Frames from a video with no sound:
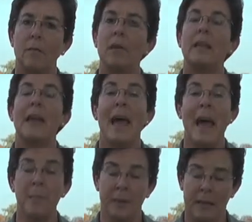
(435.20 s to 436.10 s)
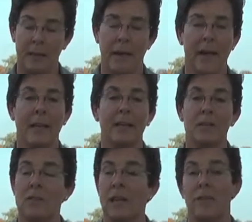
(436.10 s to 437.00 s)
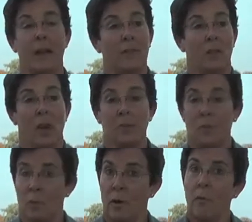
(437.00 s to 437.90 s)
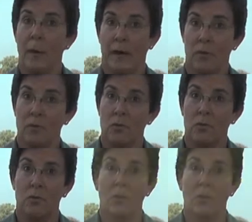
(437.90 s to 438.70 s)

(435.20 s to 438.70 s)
really happy that I can say that I've lost 12 pounds.